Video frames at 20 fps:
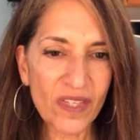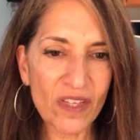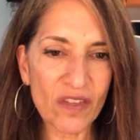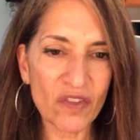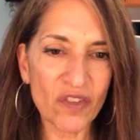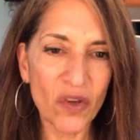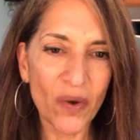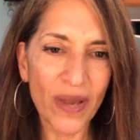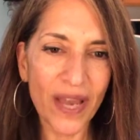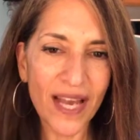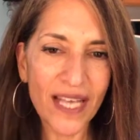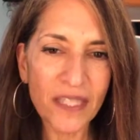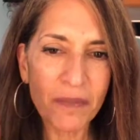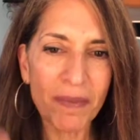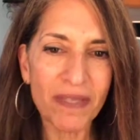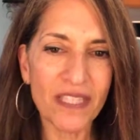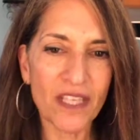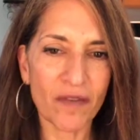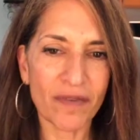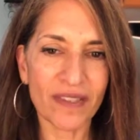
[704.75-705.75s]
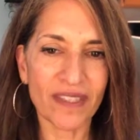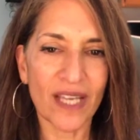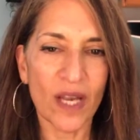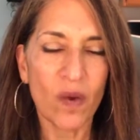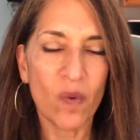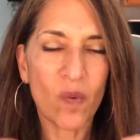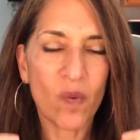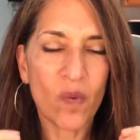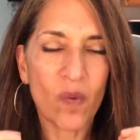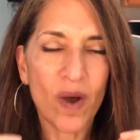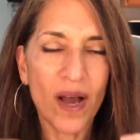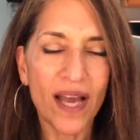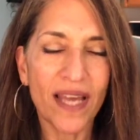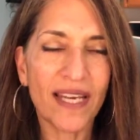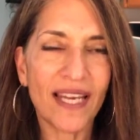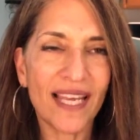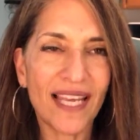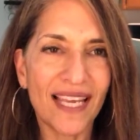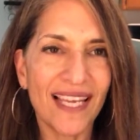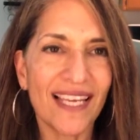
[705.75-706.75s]
So I asked myself, it's like,
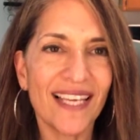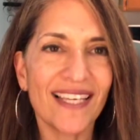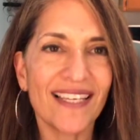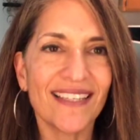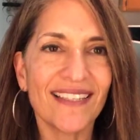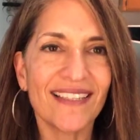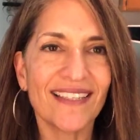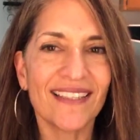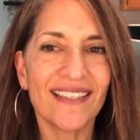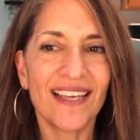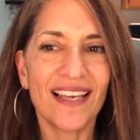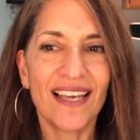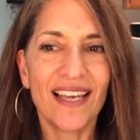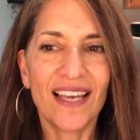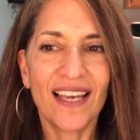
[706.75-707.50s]
what is